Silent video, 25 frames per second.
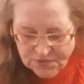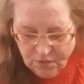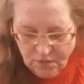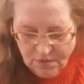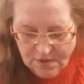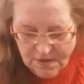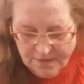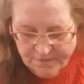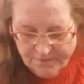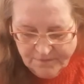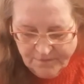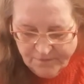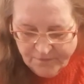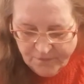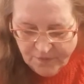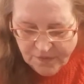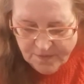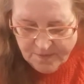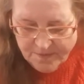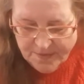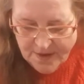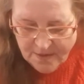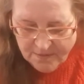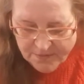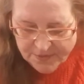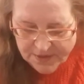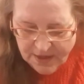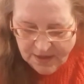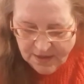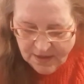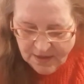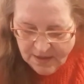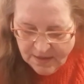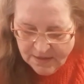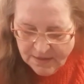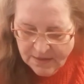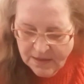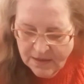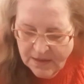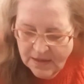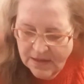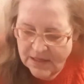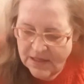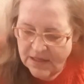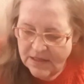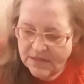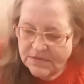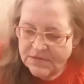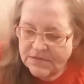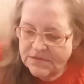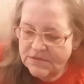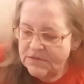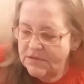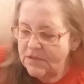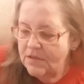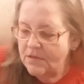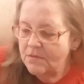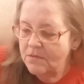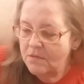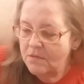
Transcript: one for the pumpkin is,